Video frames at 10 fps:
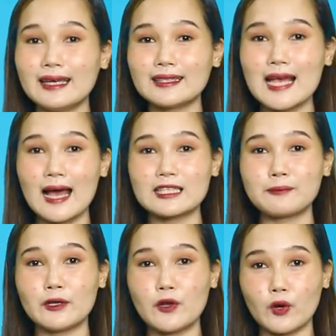It
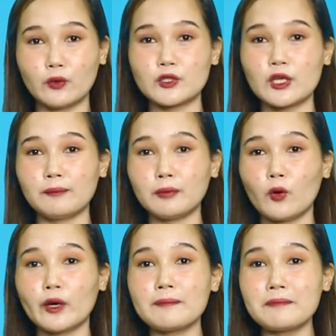has been known to
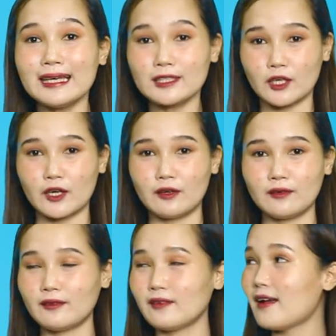employ meter
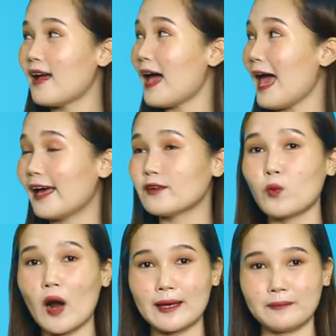
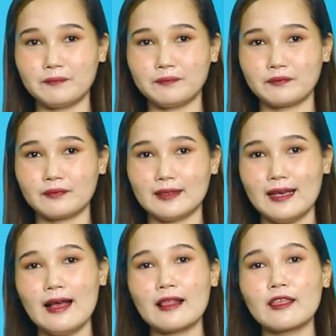and rhyme,
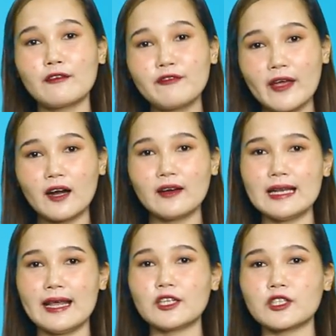the
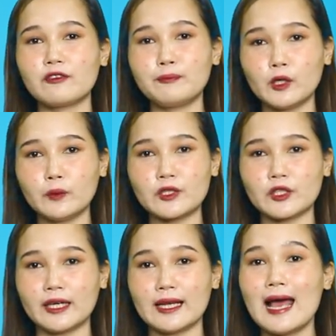very nature of
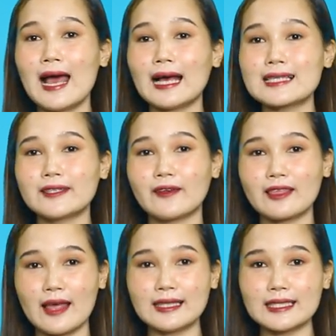poetry as an
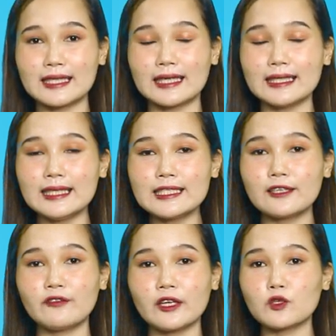authentic and
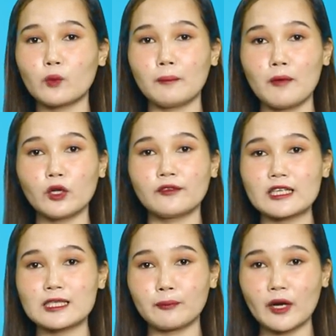individual mode of
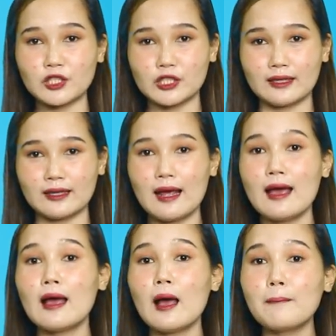expression
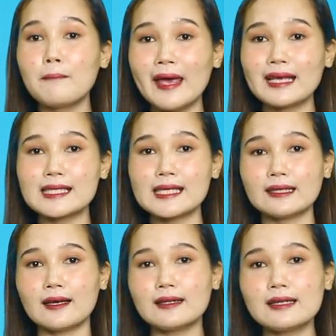makes
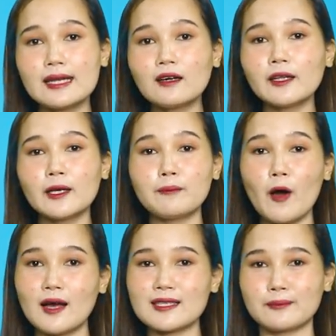it nearly
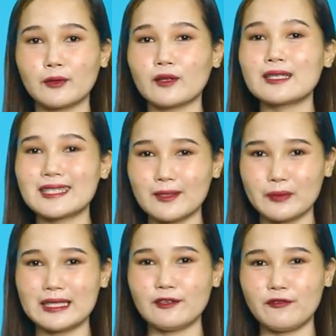impossible to
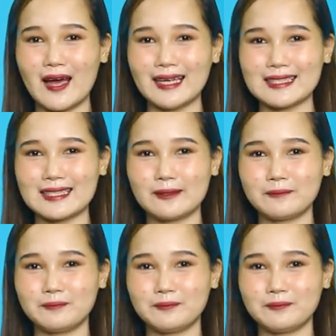be defined.